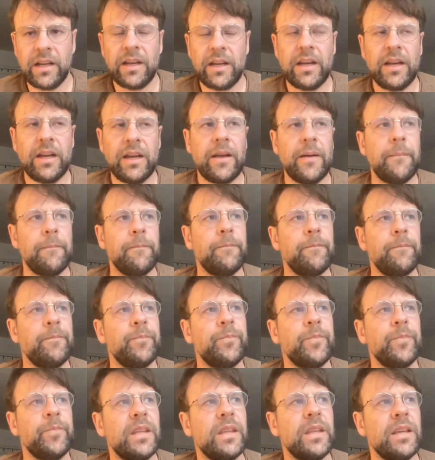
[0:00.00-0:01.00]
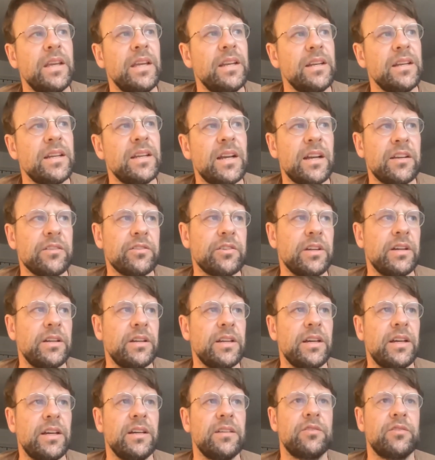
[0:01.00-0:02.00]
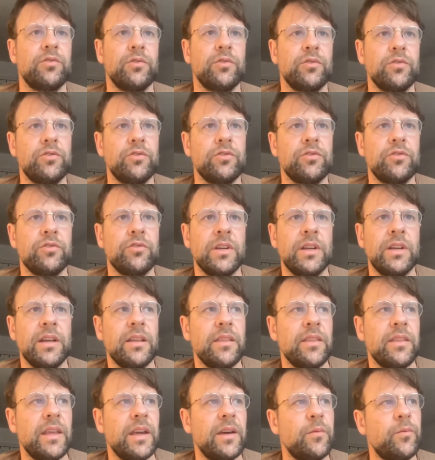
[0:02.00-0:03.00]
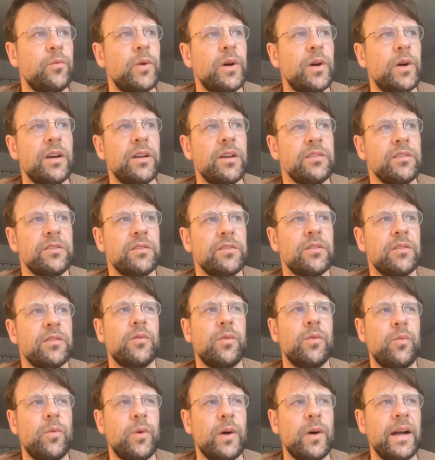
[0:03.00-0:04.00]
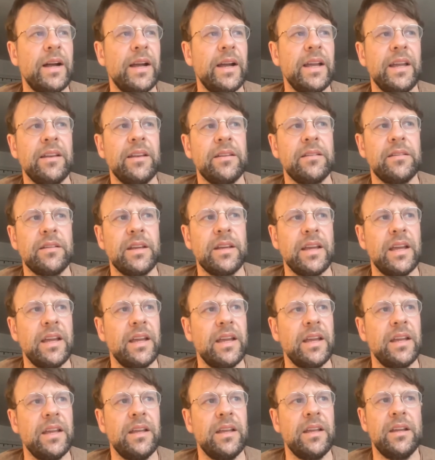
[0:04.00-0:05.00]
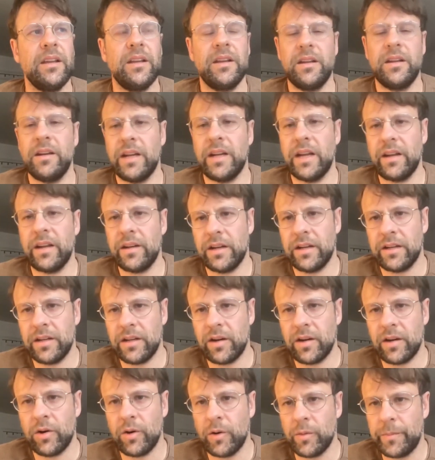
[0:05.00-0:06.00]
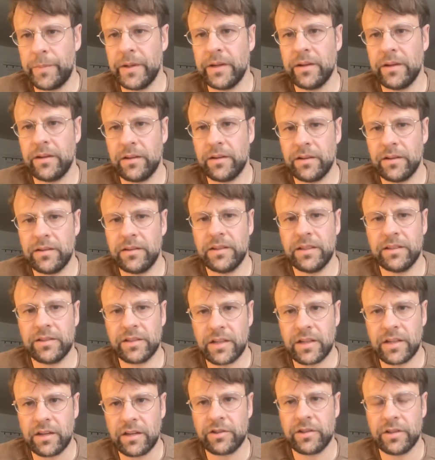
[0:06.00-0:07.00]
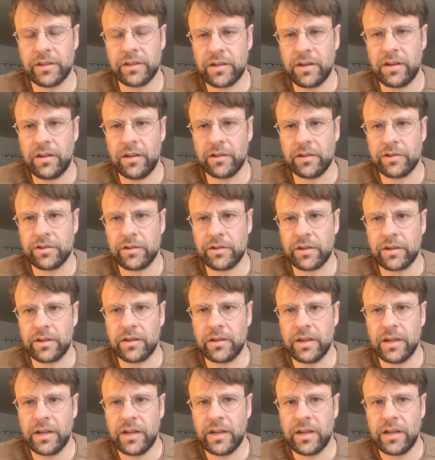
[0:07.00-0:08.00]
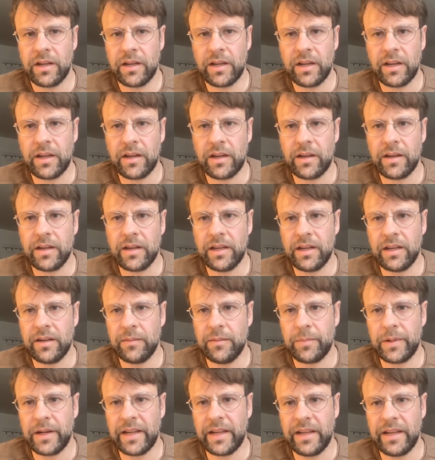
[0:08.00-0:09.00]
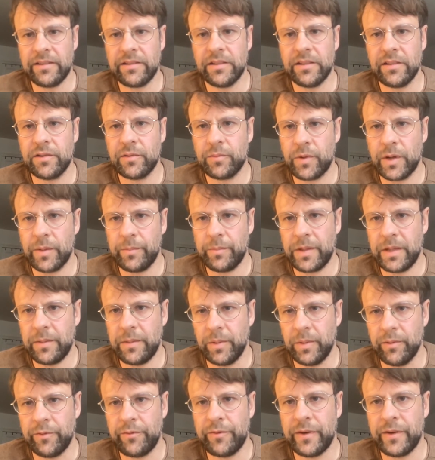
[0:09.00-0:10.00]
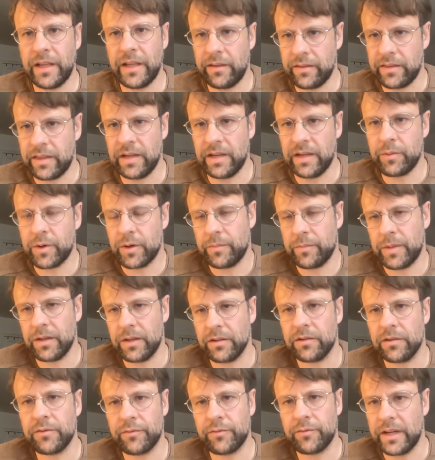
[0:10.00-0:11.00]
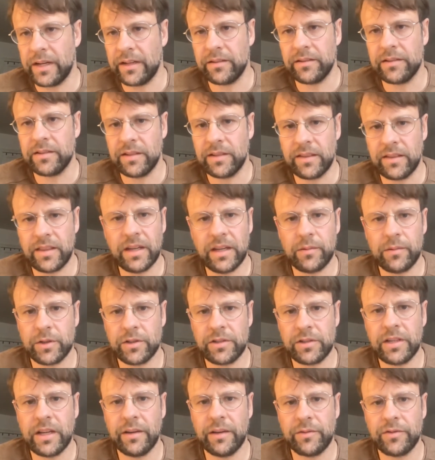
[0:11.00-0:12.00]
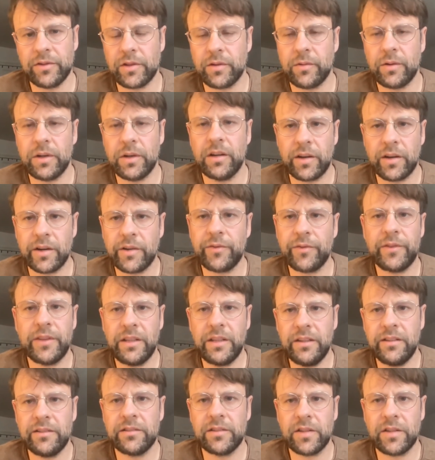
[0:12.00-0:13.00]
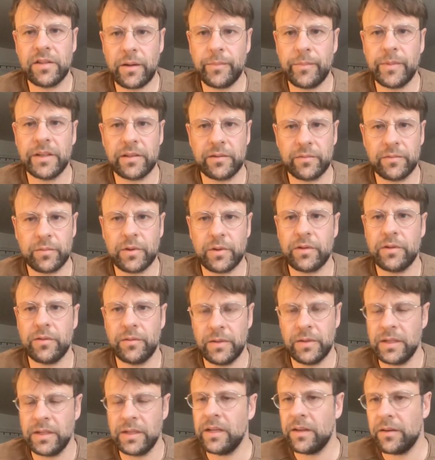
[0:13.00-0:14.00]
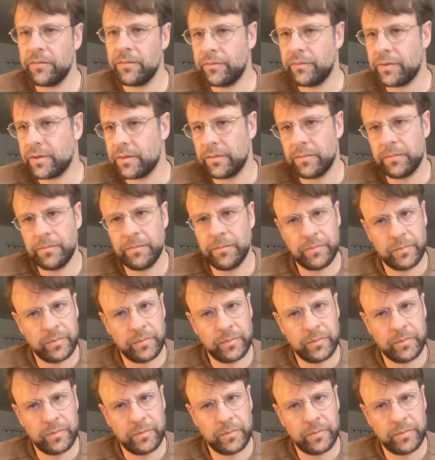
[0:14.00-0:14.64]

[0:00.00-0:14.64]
um, in Kashgar and Artush, there was quite a an open discussion culture uh, in places where people felt they were amongst friends and they were safe. So a lot of these topics were very